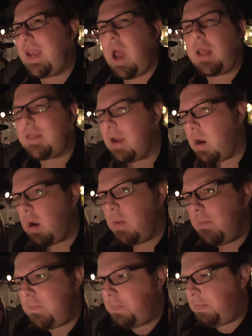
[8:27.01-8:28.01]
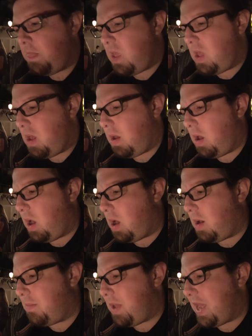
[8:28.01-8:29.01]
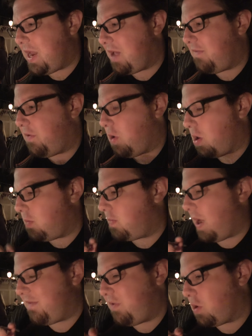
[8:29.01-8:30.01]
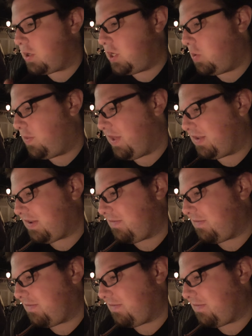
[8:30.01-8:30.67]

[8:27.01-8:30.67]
they got there. And I've heard two things.